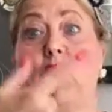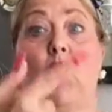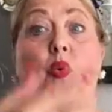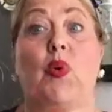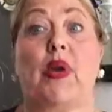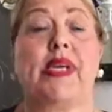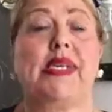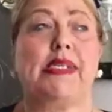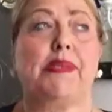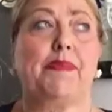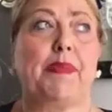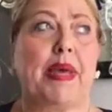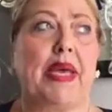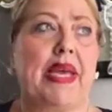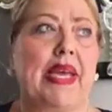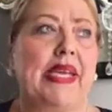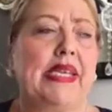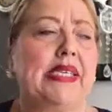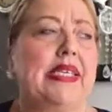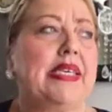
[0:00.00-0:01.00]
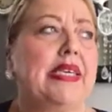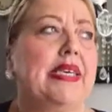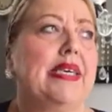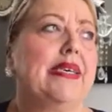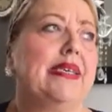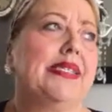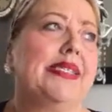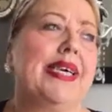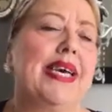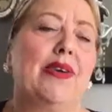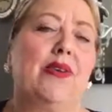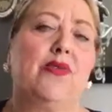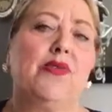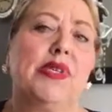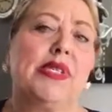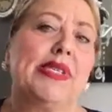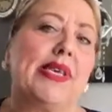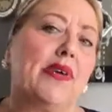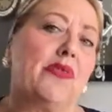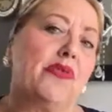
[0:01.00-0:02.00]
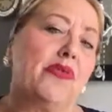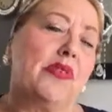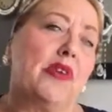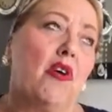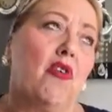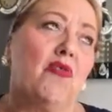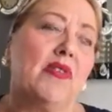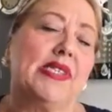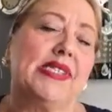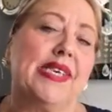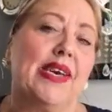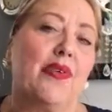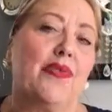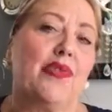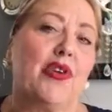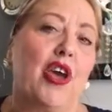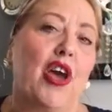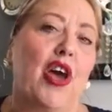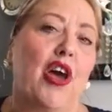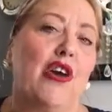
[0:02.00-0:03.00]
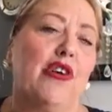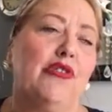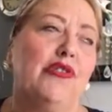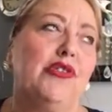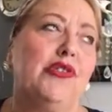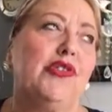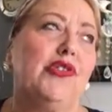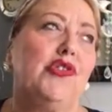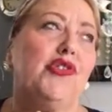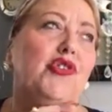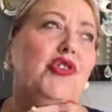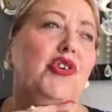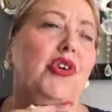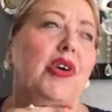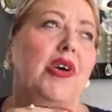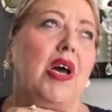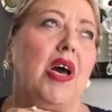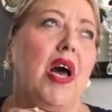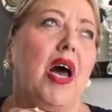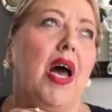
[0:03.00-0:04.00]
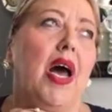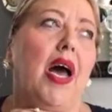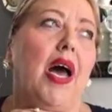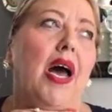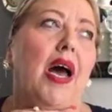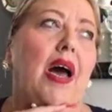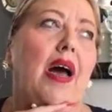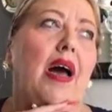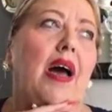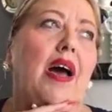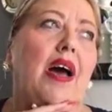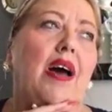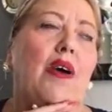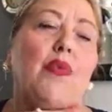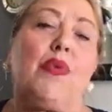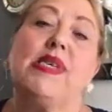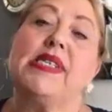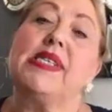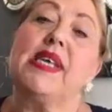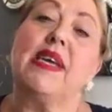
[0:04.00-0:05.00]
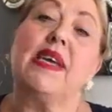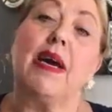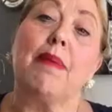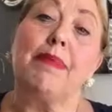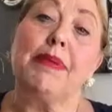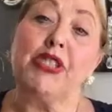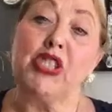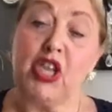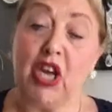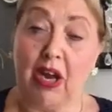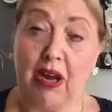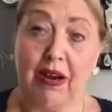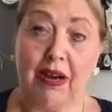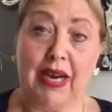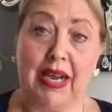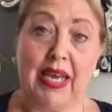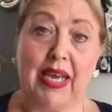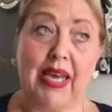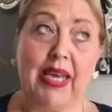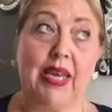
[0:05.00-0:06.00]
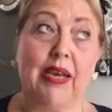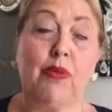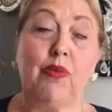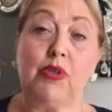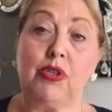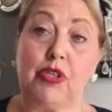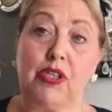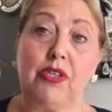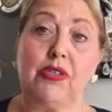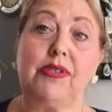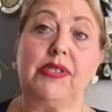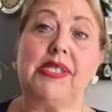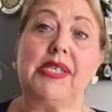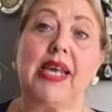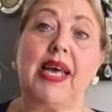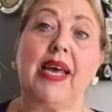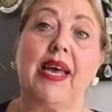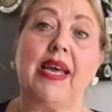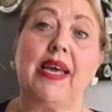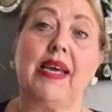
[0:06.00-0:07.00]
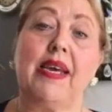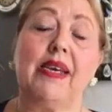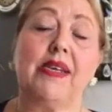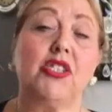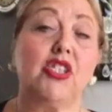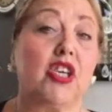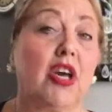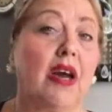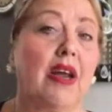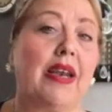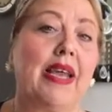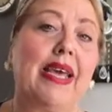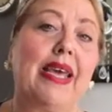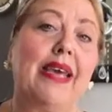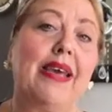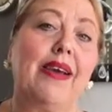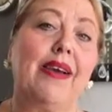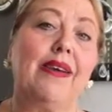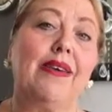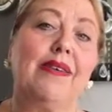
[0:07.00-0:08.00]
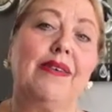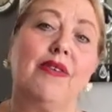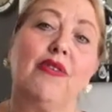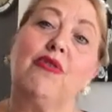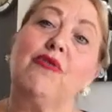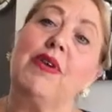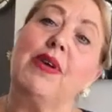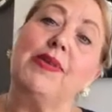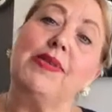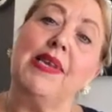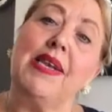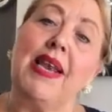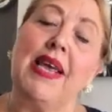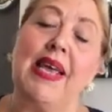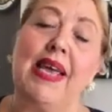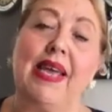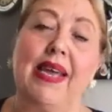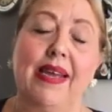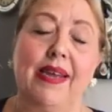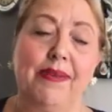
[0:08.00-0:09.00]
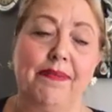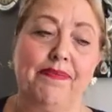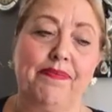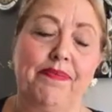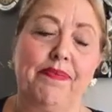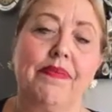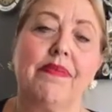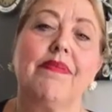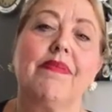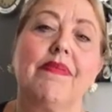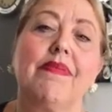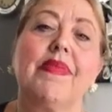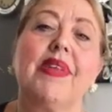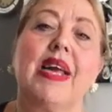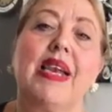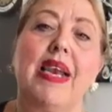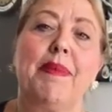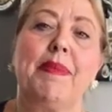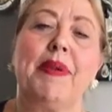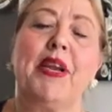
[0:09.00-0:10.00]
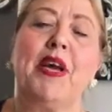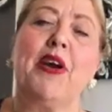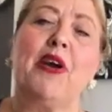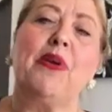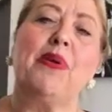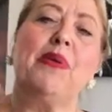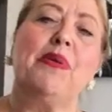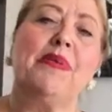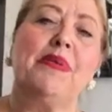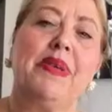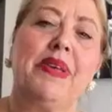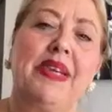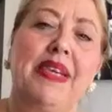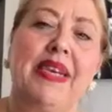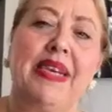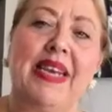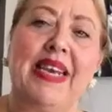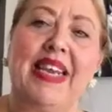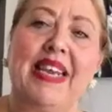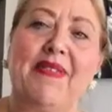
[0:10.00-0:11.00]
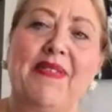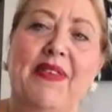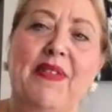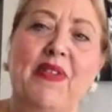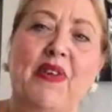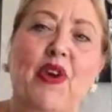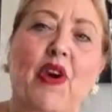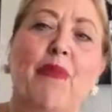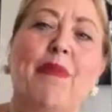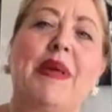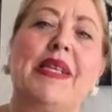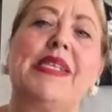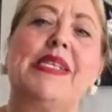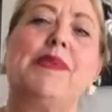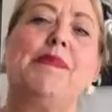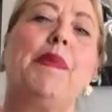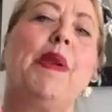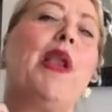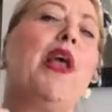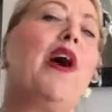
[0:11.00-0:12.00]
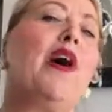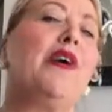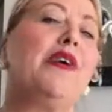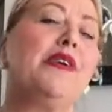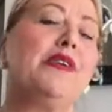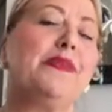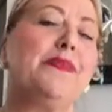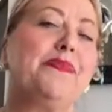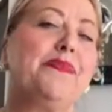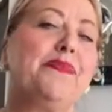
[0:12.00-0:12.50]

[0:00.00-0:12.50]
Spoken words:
always been, down on the south coast, we say cup of Charlie. What do you say? Charlie or Rosie Lee? Let me know. Leave it in the comments below.